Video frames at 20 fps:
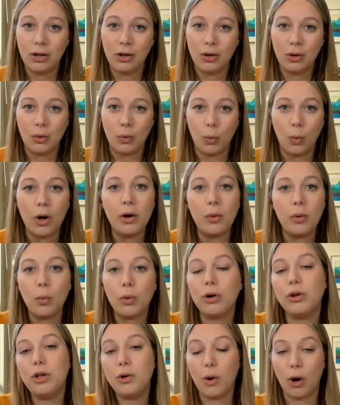What
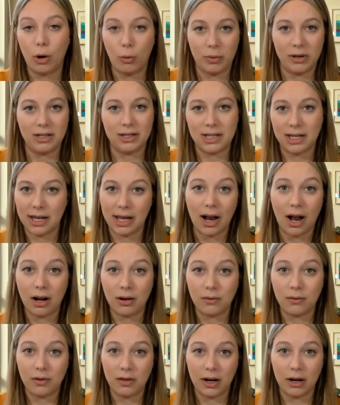were you hoping to get out
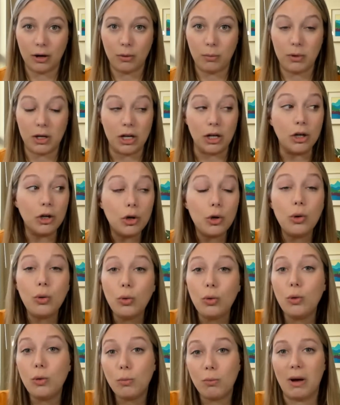of therapy?
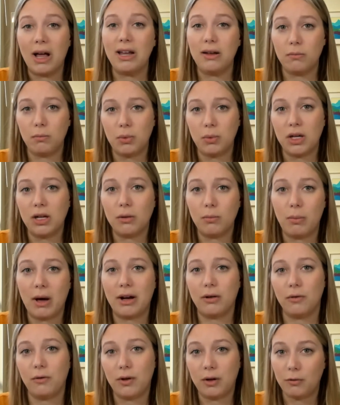Who might be a
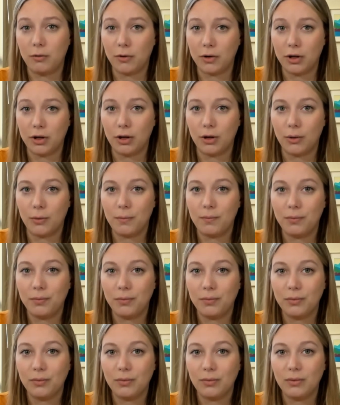better fit for you?
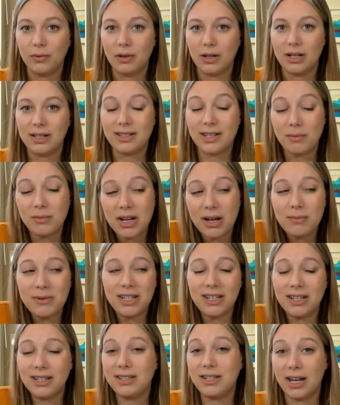Sometimes
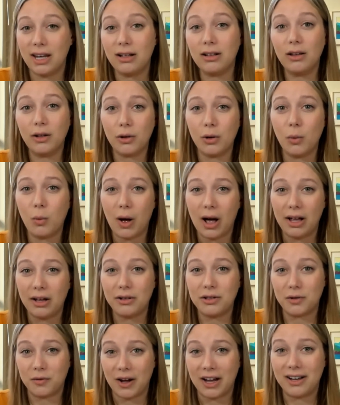it can take a little while
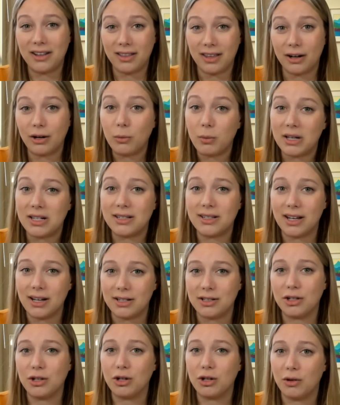to find a therapist that
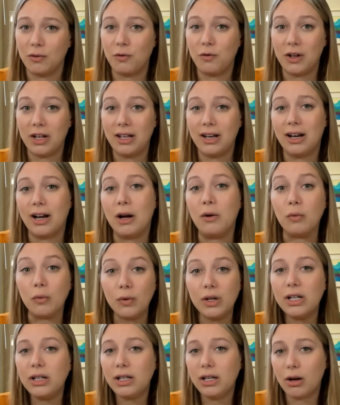is a good fit, and I
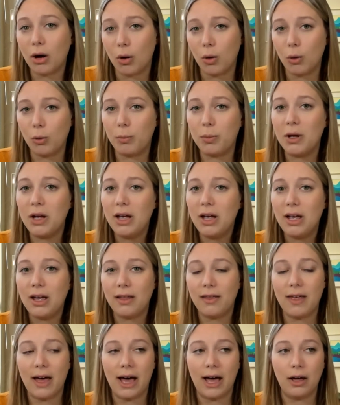really hope
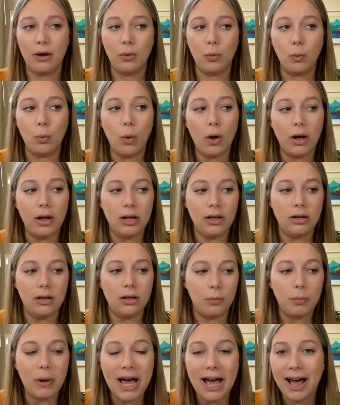that one
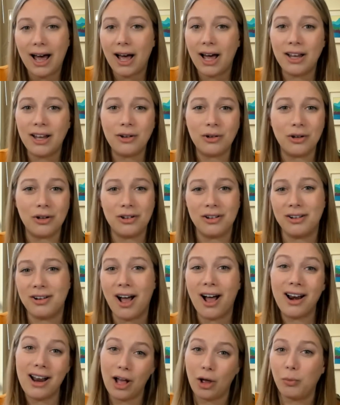bad or
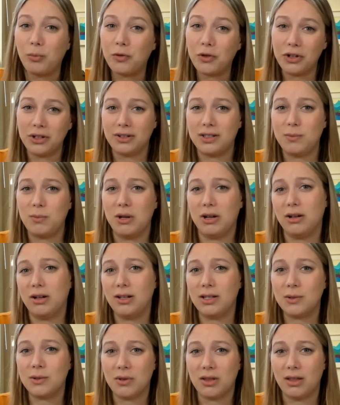not helpful
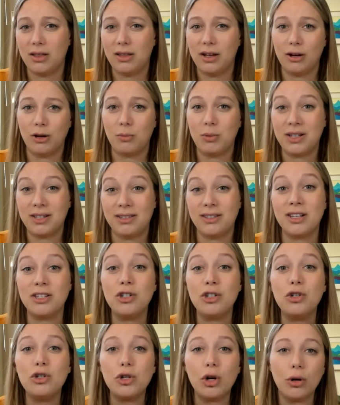experience with a therapist
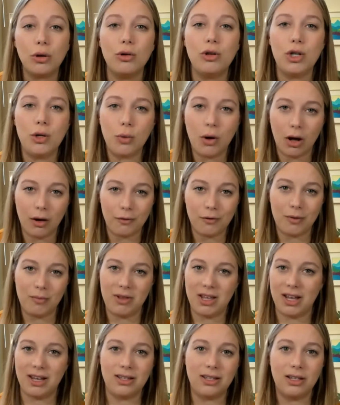doesn't turn you off from
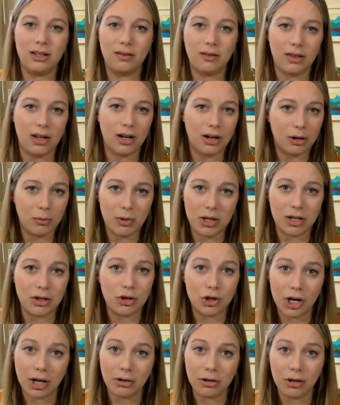the idea of therapy in
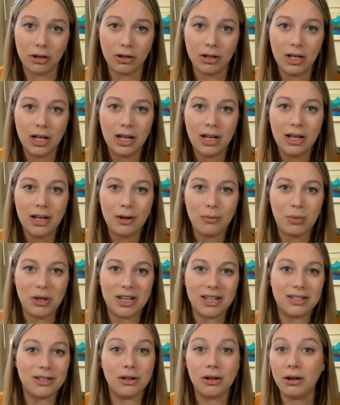general,
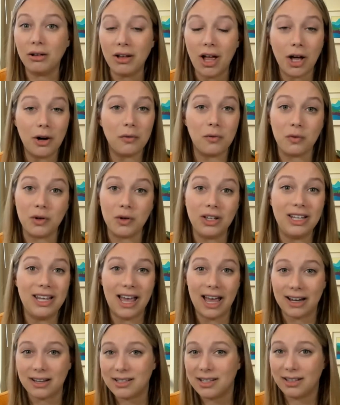because there are a lot of really
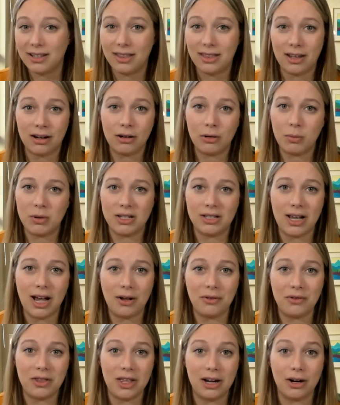excellent therapists
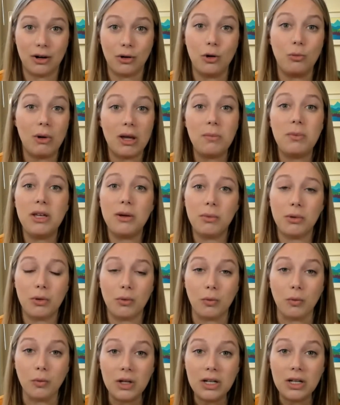out there who might be able to
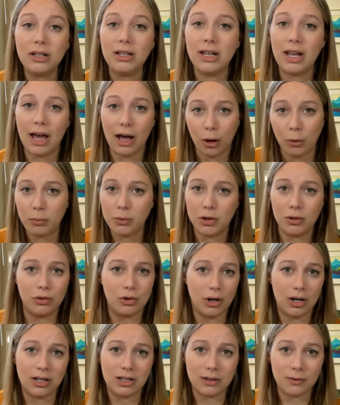really help you
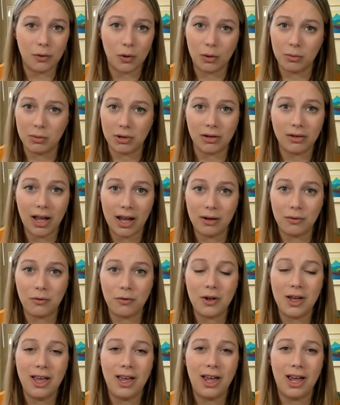transform your life
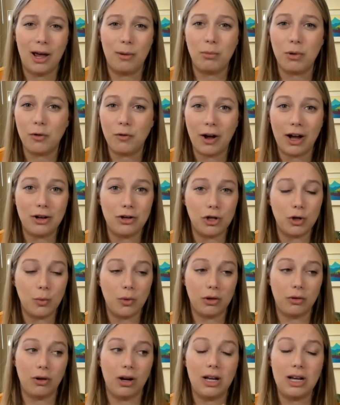and provide you
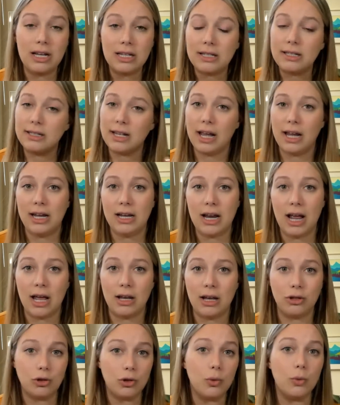with great insight
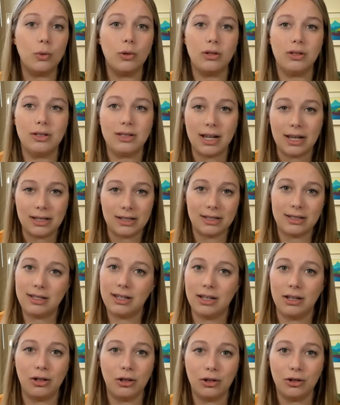and tools and
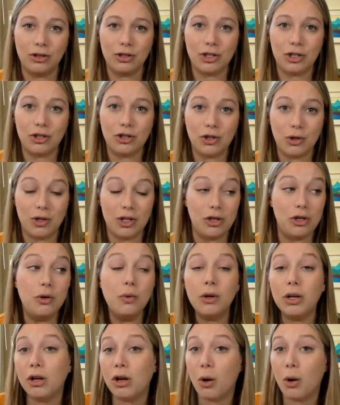skills so that you can go